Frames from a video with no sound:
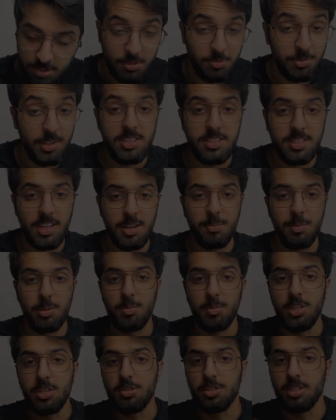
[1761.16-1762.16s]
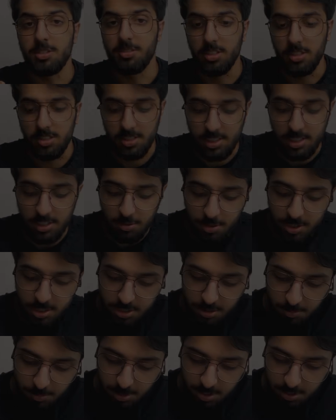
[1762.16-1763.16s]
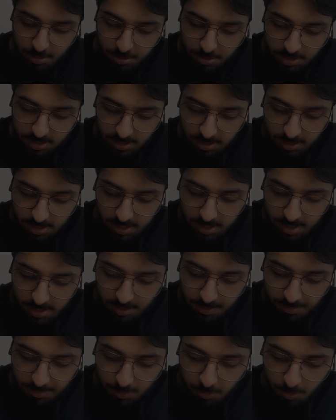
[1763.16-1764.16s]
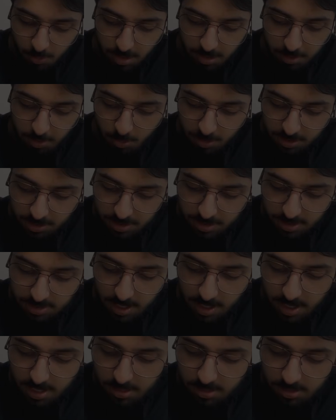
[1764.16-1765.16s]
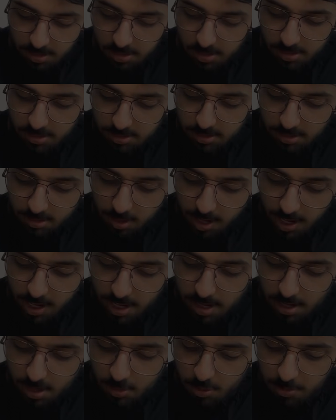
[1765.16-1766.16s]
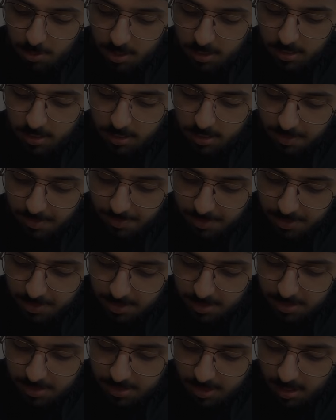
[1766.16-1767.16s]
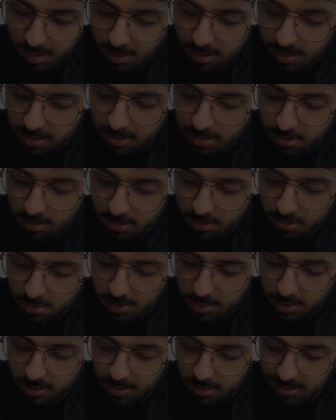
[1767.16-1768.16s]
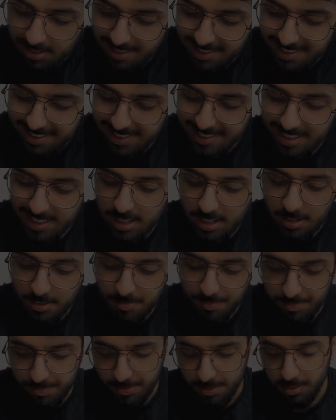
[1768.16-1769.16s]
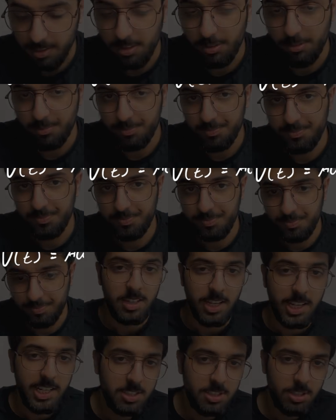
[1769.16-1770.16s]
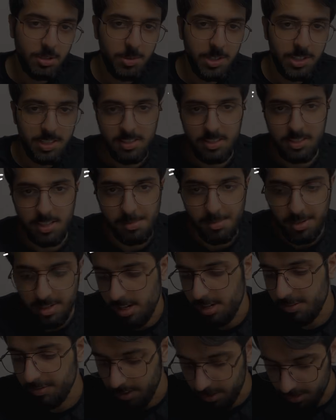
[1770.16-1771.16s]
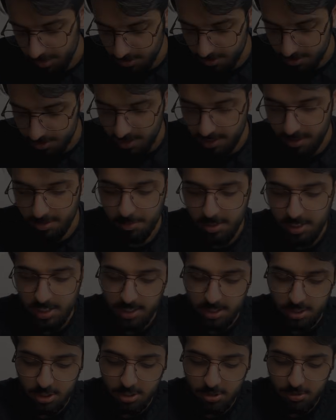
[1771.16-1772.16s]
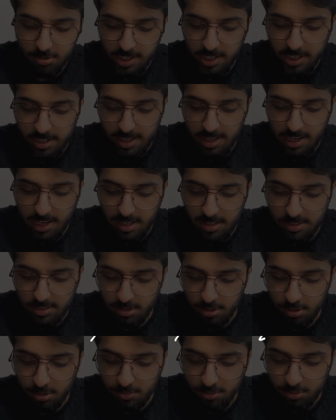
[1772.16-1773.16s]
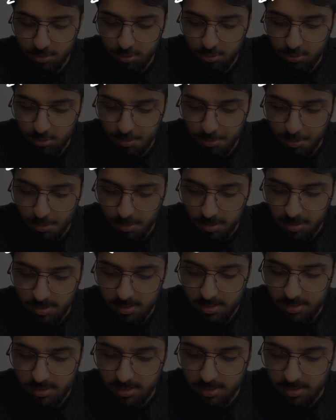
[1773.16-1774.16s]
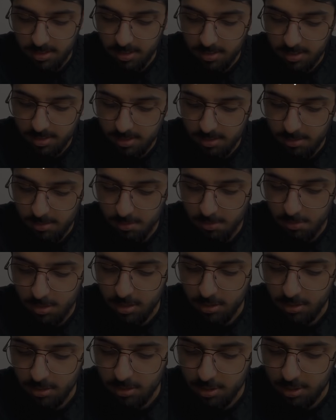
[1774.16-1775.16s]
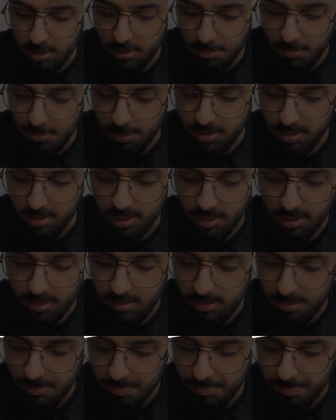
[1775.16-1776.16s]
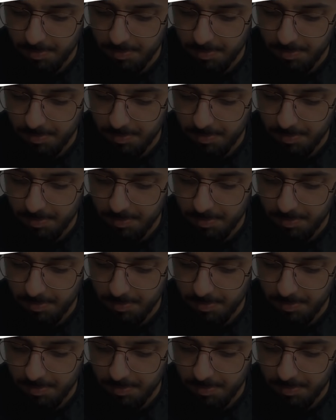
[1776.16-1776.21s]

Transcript: So this time when we use the velocity equation, we're using the one with the sine in it. So a omega sine omega t, okay? And so we can sub in our values, and we should get an answer of 2.6 meters per second.